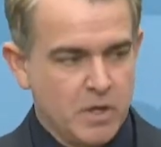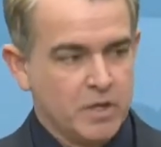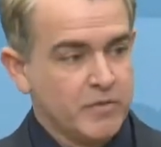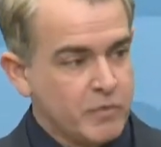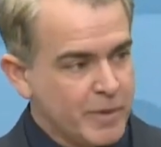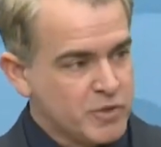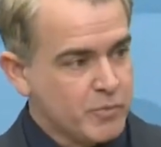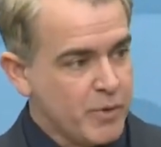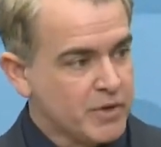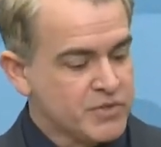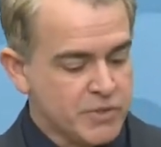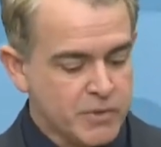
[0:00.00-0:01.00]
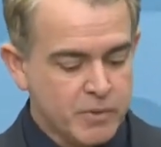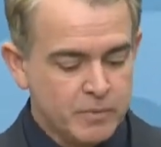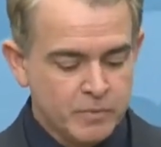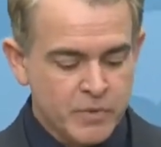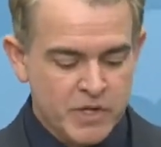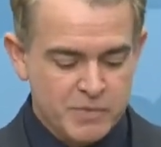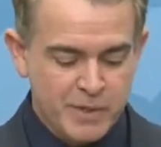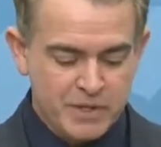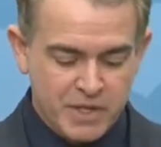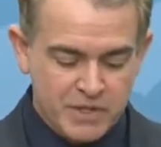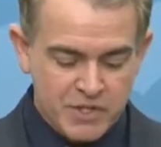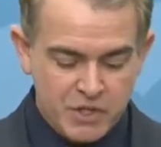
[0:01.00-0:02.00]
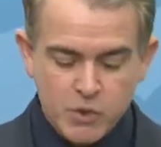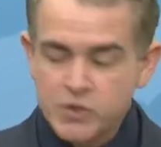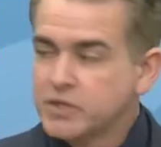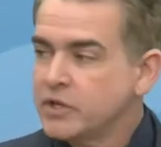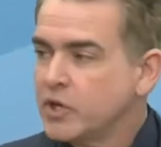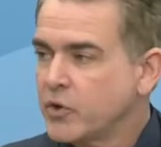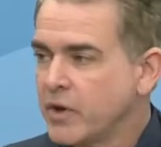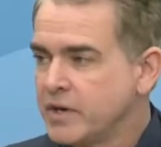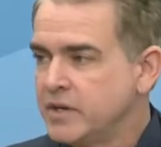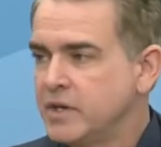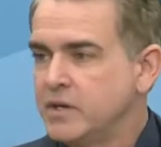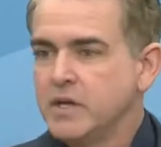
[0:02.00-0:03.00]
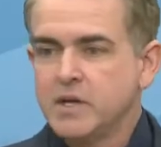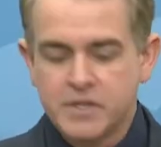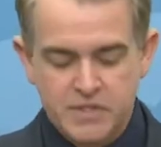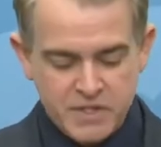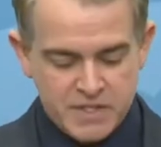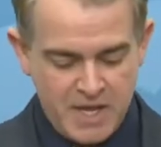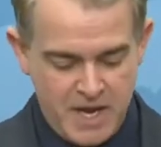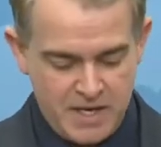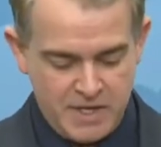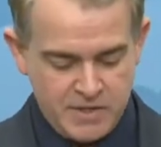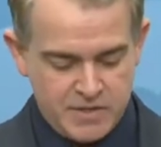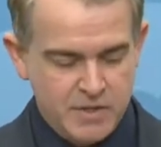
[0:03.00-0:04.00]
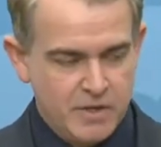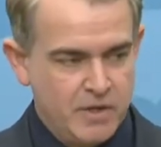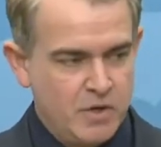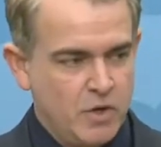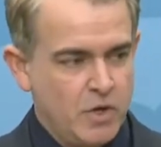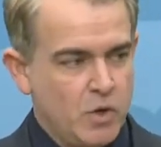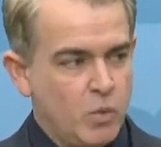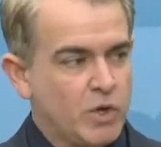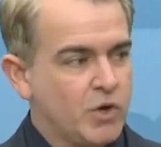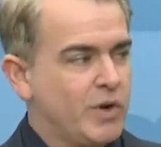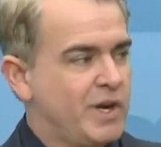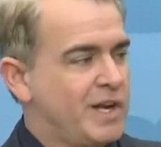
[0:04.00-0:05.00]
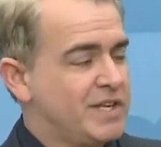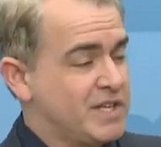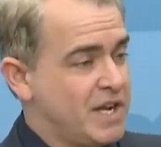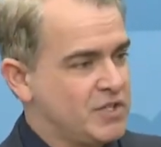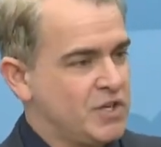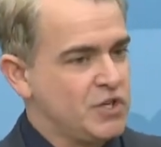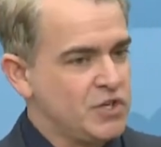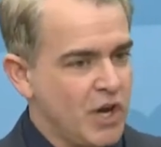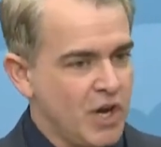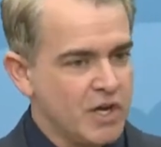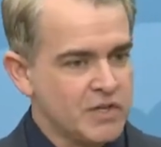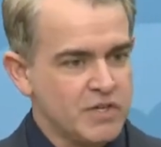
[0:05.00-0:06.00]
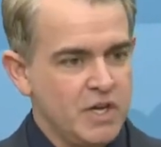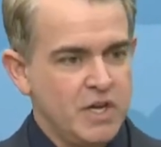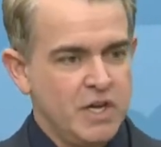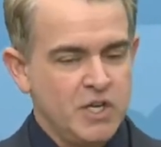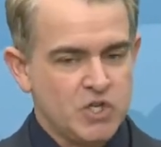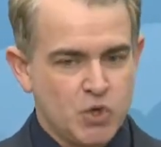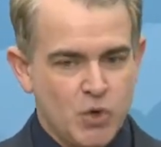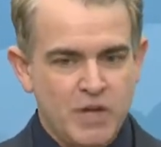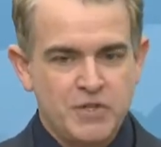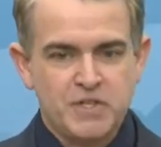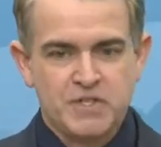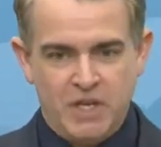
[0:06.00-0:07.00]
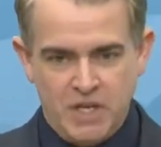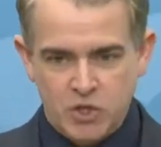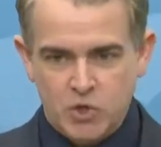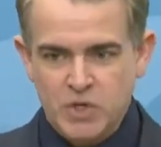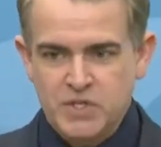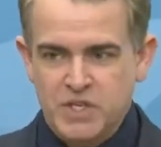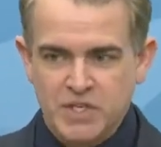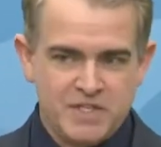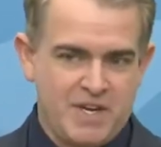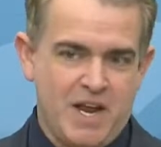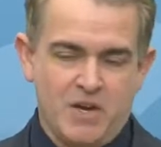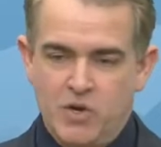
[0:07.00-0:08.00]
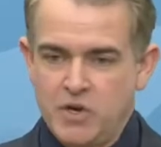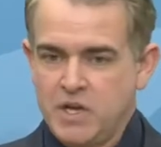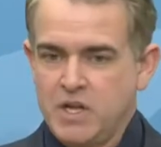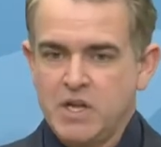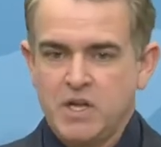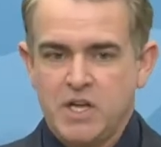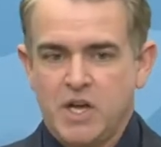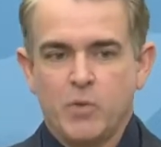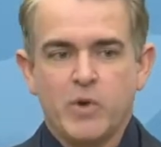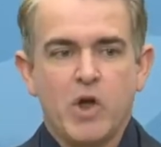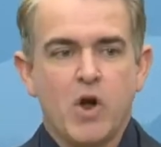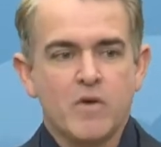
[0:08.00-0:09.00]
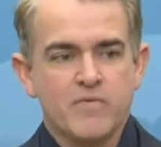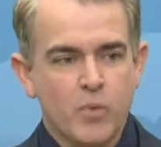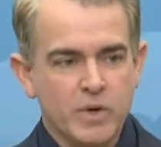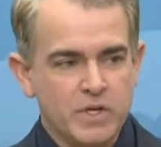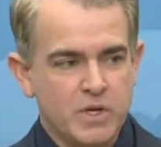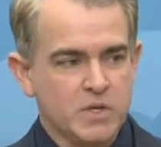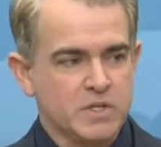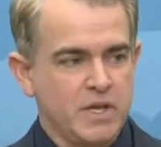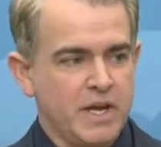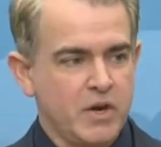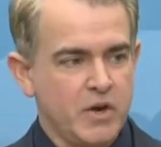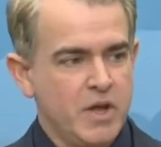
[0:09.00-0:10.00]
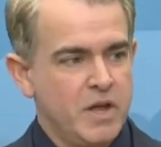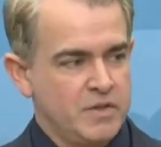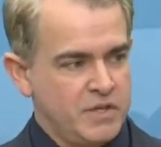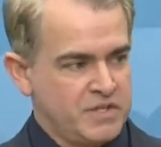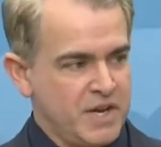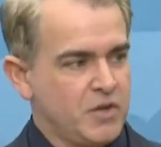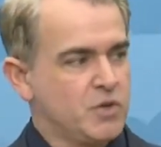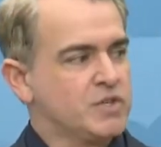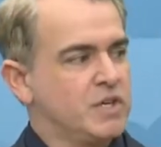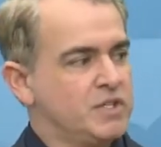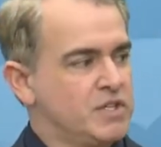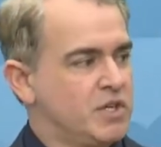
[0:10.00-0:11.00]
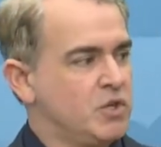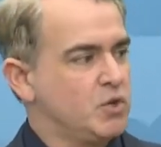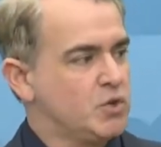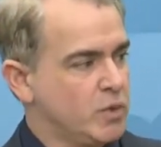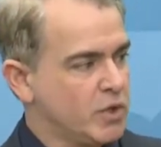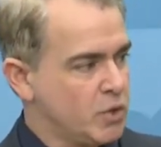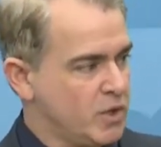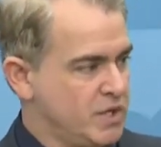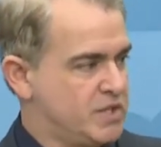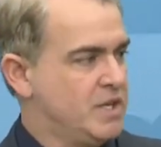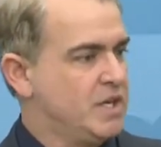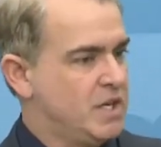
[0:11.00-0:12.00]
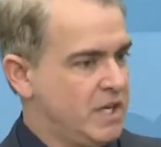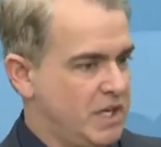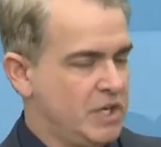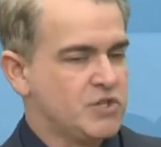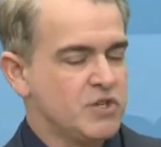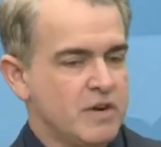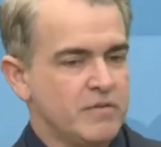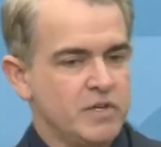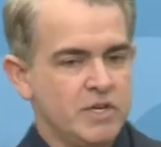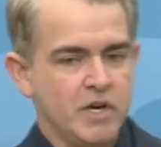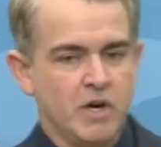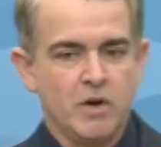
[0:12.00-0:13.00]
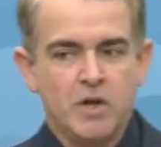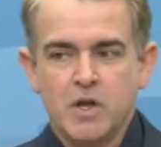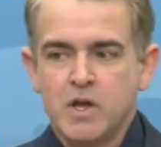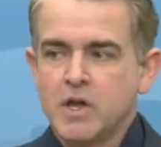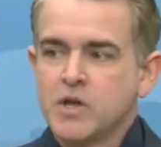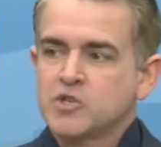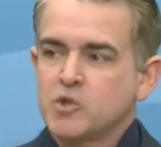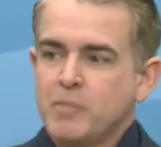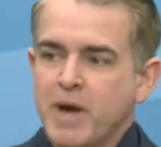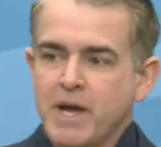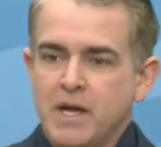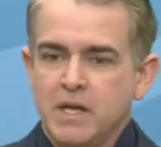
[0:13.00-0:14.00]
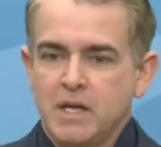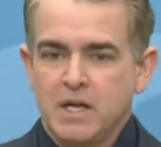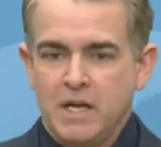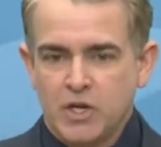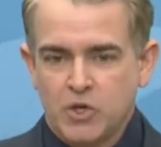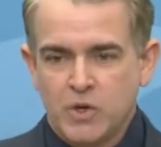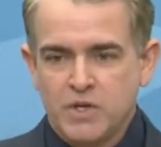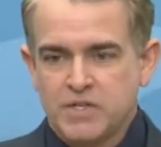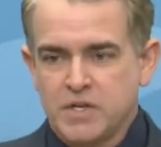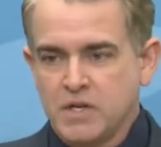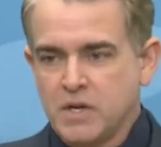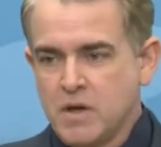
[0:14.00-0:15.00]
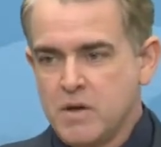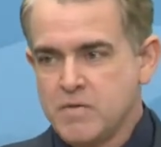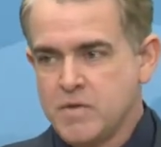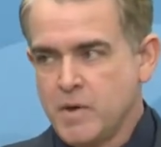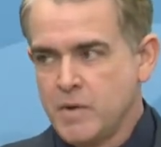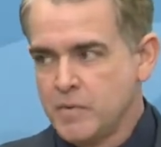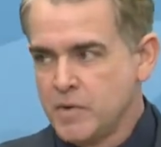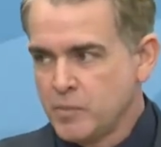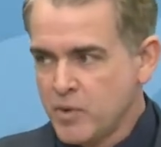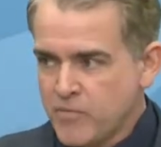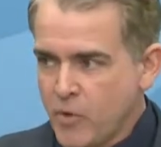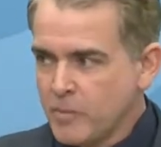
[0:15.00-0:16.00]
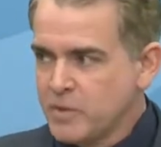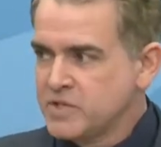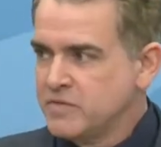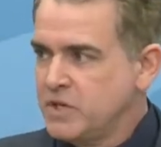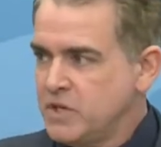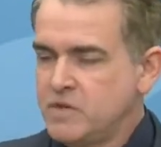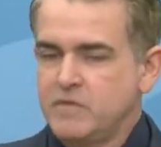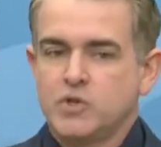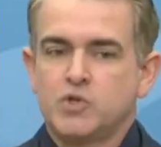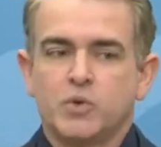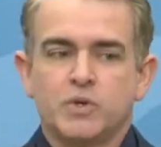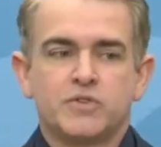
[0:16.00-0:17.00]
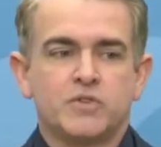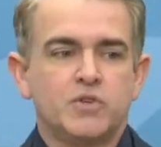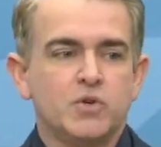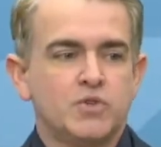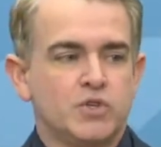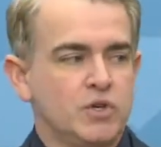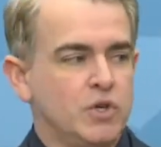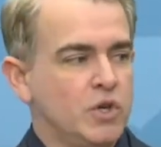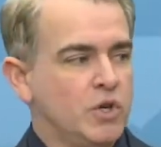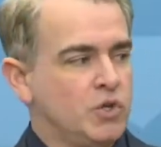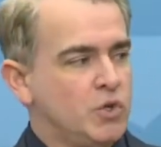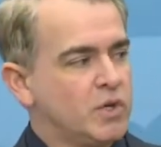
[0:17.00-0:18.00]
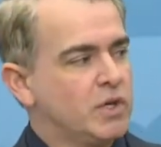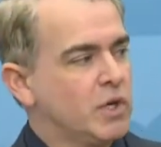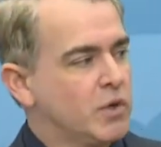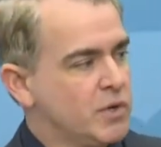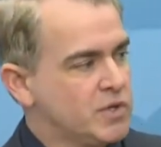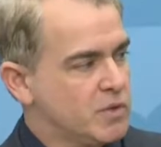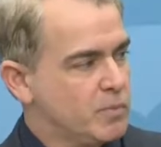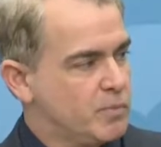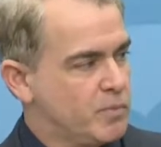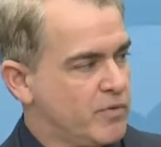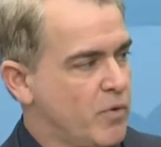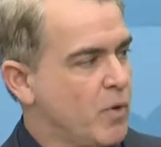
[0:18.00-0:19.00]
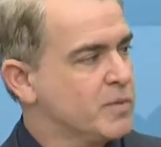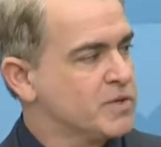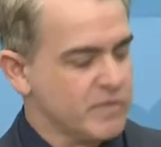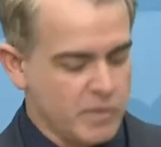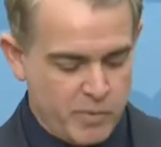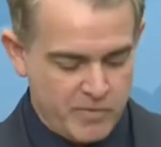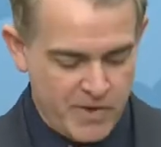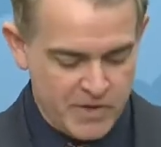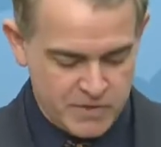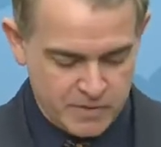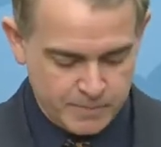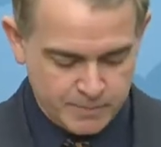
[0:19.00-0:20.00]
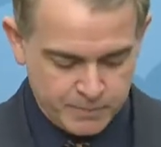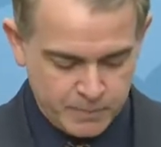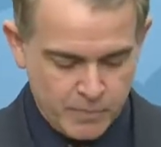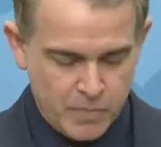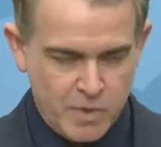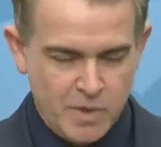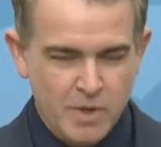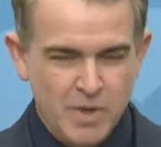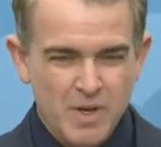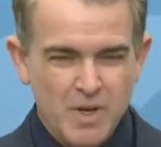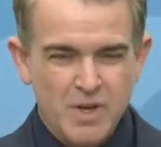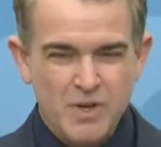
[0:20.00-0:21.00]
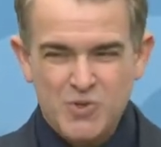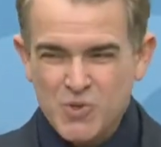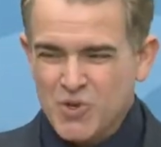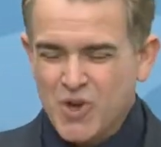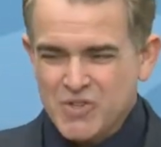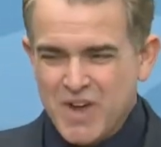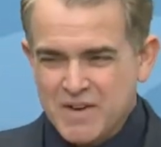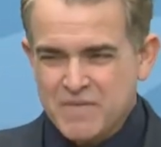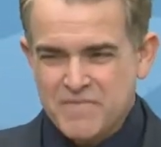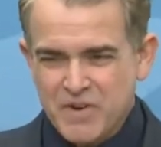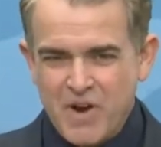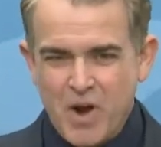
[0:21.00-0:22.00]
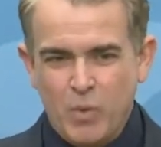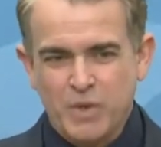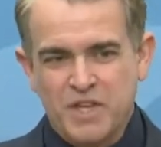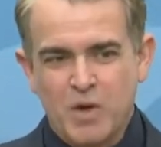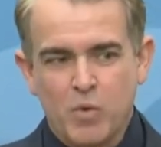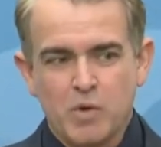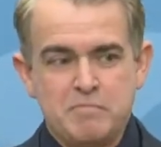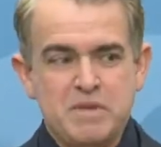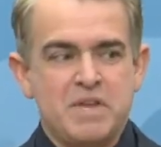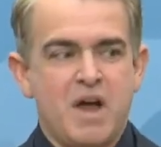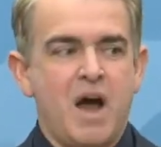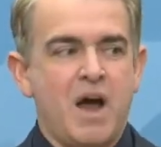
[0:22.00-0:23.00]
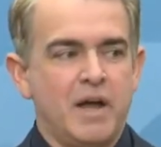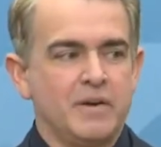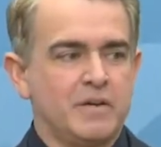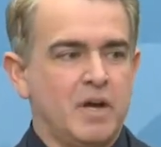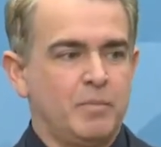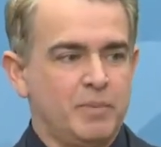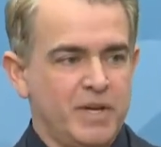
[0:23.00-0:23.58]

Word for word: Cleveland Metroparks Zoo has been continuously accredited since the 80s. What accreditation does is create this increasing standard. Here we are 40 years later, the standards continue to increase each and every year. So by increasing the, the performance of an individual institution, you can increase the performance of the profession. Zoos also had to figure out what they were beyond a